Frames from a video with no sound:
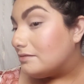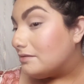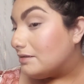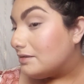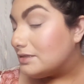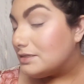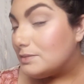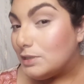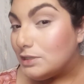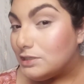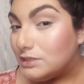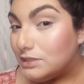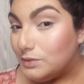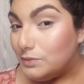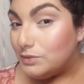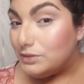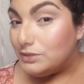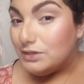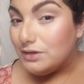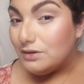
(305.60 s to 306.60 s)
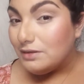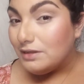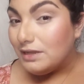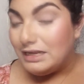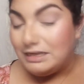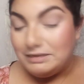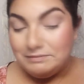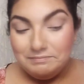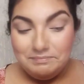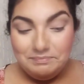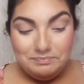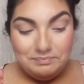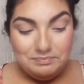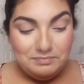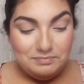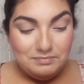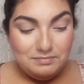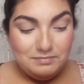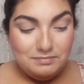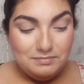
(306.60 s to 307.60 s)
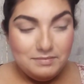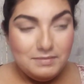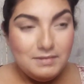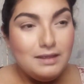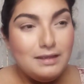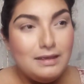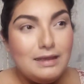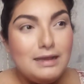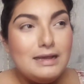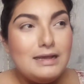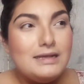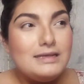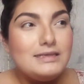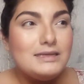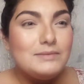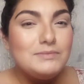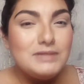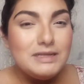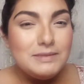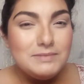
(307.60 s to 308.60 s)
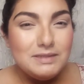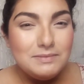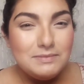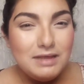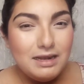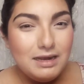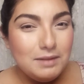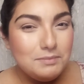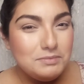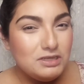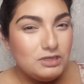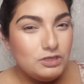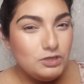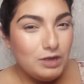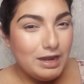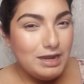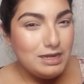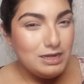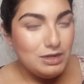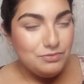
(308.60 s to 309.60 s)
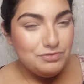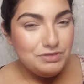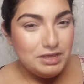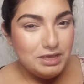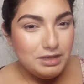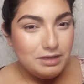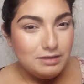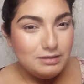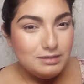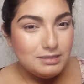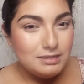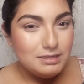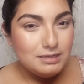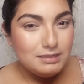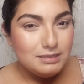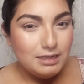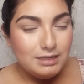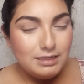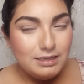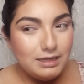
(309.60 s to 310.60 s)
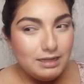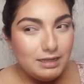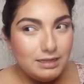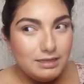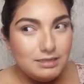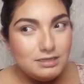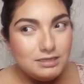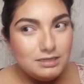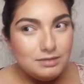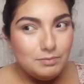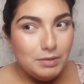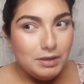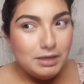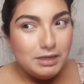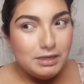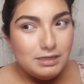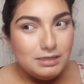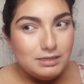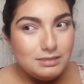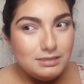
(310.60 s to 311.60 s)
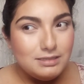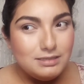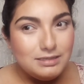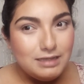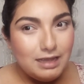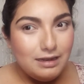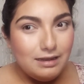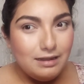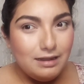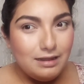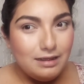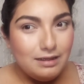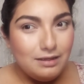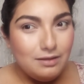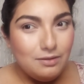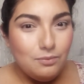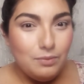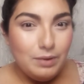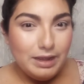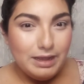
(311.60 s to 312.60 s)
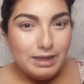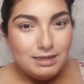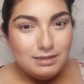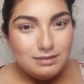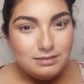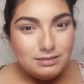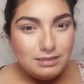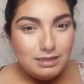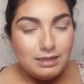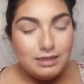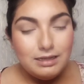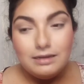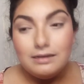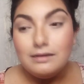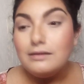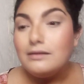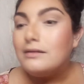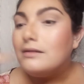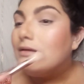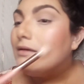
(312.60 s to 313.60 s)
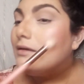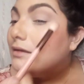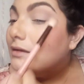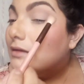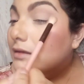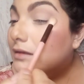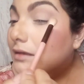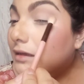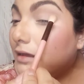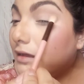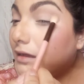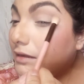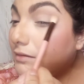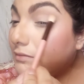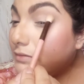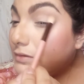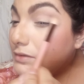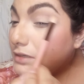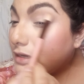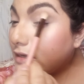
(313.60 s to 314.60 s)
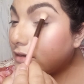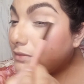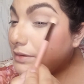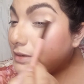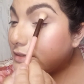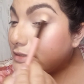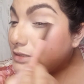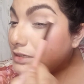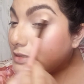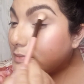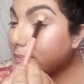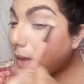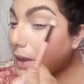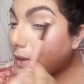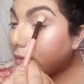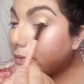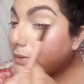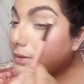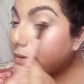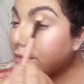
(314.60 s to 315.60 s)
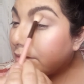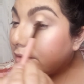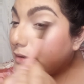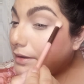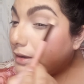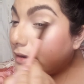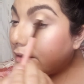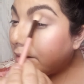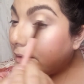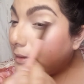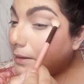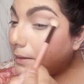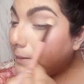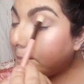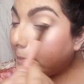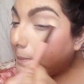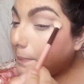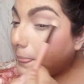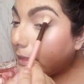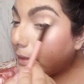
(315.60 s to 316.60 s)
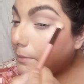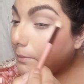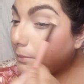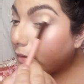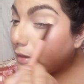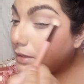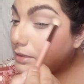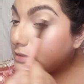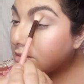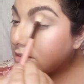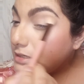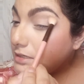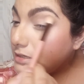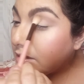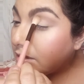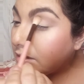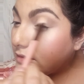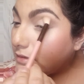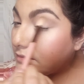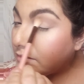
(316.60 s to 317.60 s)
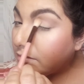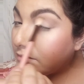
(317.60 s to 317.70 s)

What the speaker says: Especially when you're like, sometimes I'm not up to trying new things because I get into my set ways, and I was always just powder bronzing and